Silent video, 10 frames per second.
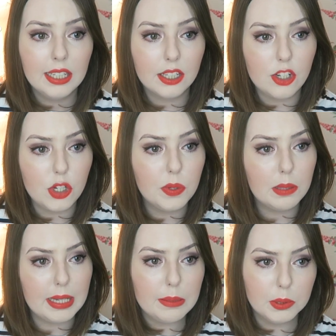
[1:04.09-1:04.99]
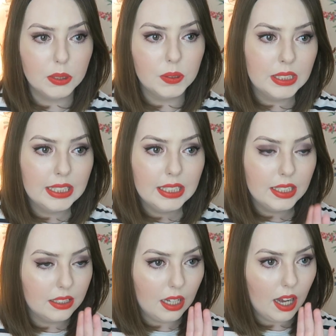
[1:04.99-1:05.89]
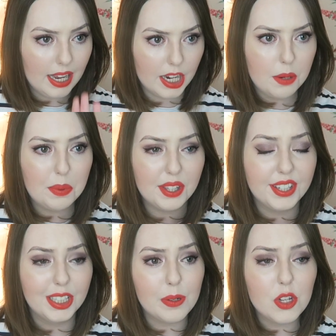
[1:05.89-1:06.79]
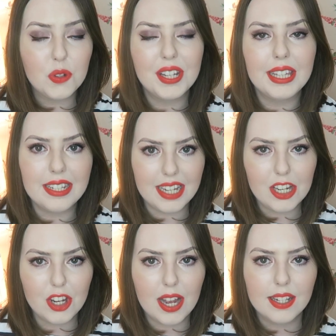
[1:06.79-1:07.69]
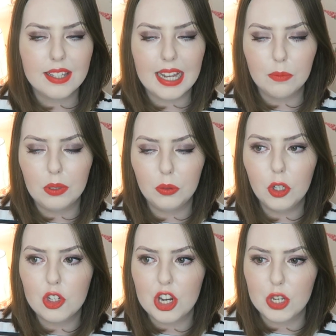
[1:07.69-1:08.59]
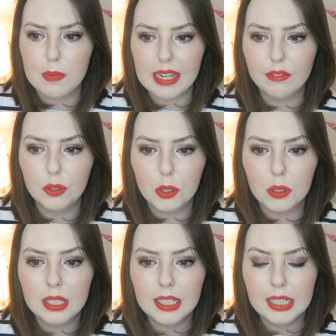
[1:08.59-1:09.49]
because you are the people I hope that are going to enjoy these t-shirts and will not judge me for